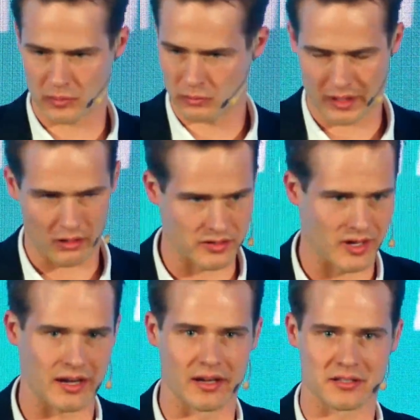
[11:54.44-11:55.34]
we also
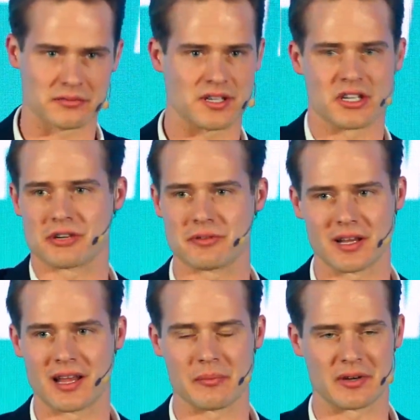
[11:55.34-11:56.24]
had a strategic
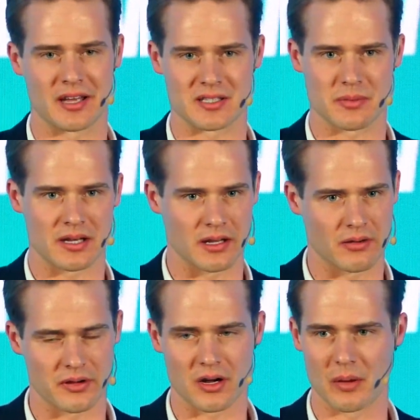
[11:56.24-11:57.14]
realignment, as many of
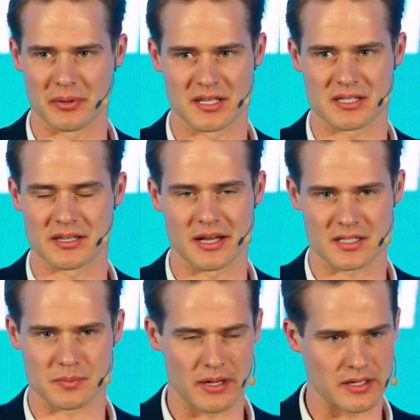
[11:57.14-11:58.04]
the companies in that
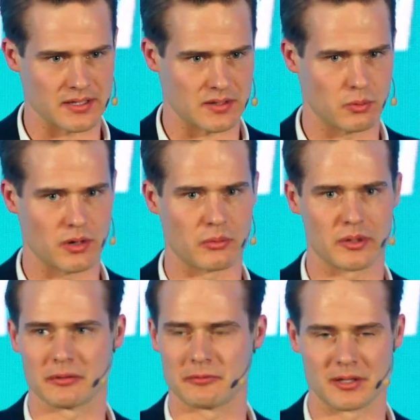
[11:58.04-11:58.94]
space, where
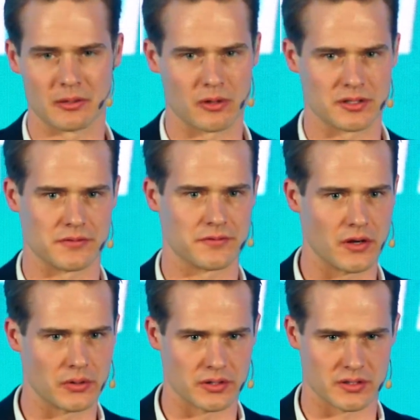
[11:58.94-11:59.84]
we really want to
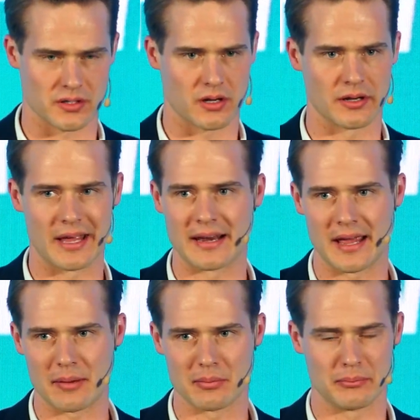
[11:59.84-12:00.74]
focus on and
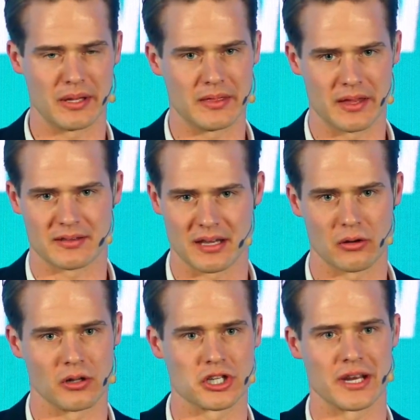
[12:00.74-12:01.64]
be the
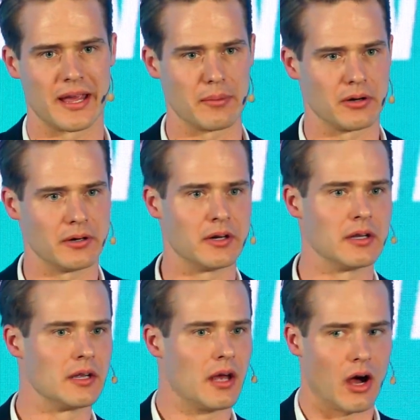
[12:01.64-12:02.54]
technology enabler
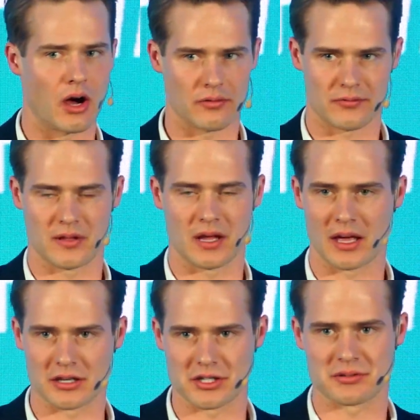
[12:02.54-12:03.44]
of the
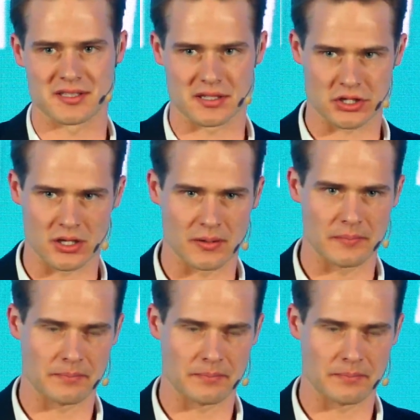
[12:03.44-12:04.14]
energy transition.